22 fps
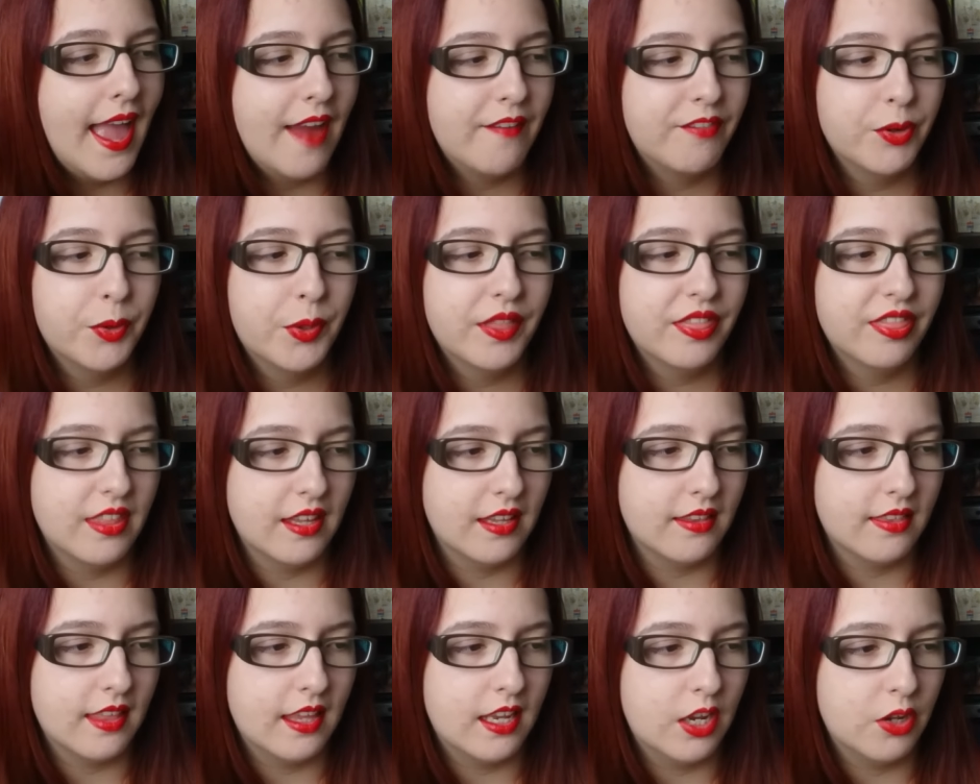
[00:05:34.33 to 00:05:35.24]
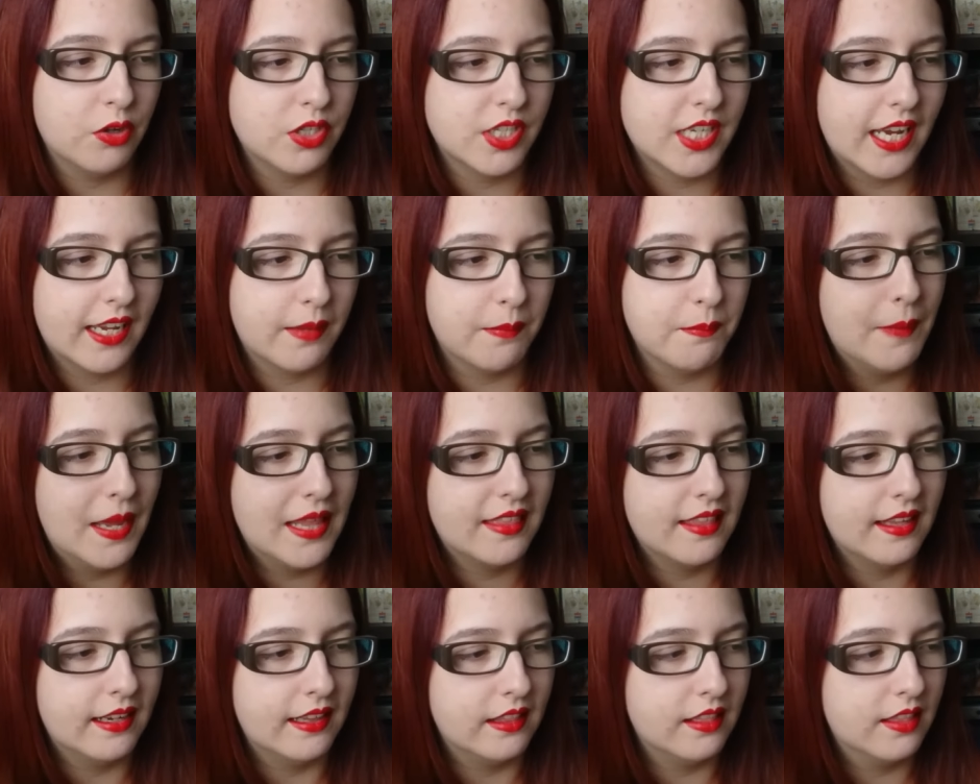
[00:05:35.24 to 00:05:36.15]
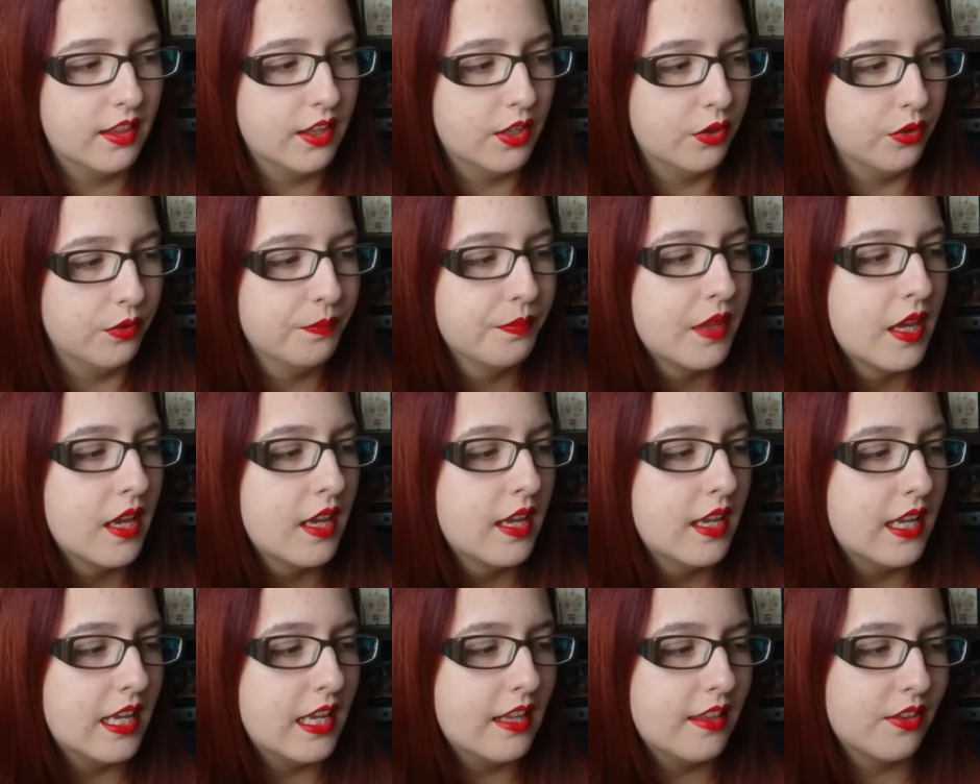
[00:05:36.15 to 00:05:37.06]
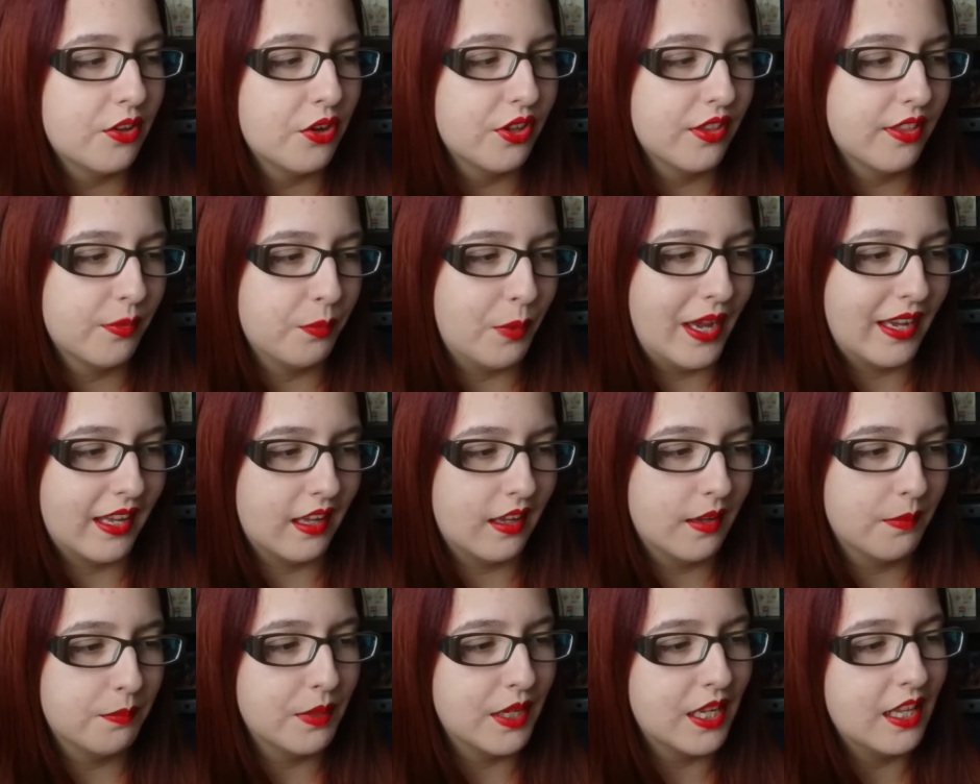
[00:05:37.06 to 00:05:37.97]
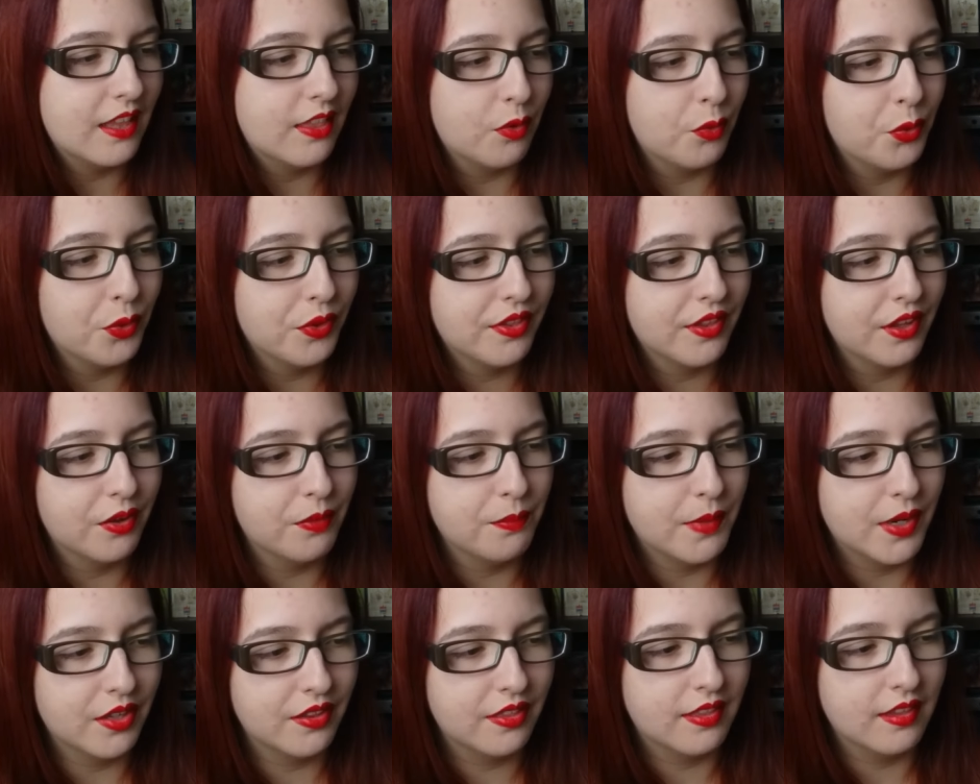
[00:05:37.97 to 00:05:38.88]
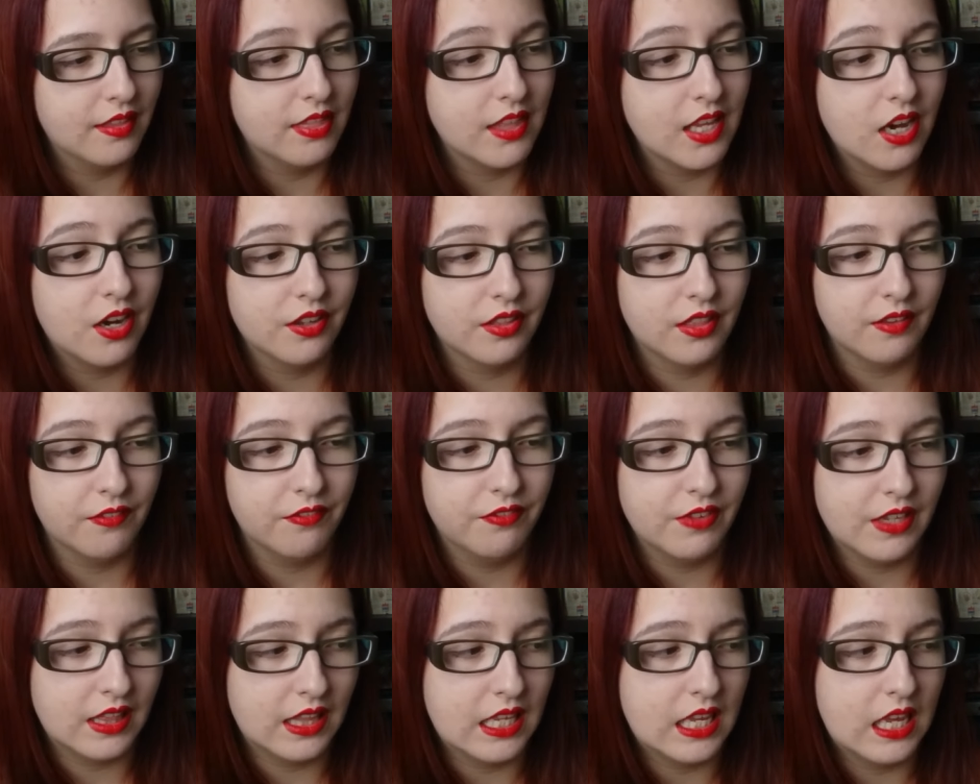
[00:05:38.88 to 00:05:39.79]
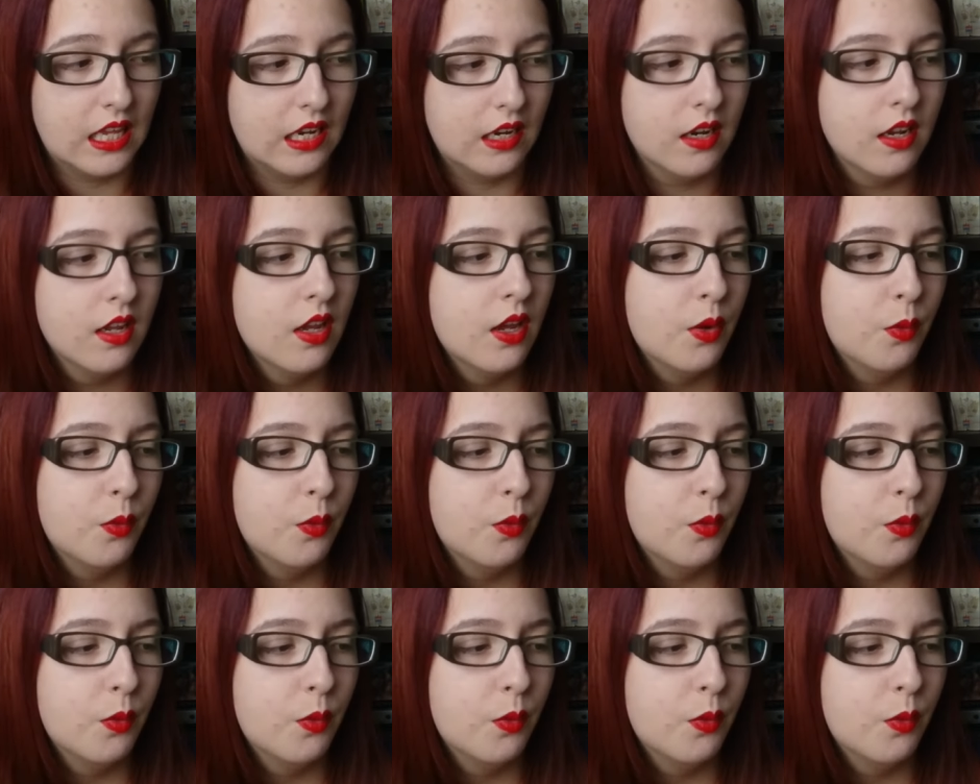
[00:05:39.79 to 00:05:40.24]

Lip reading: Everyone thinks they know Jack Maslin too. He's got swagger, but he's also mastered the art of fitting in.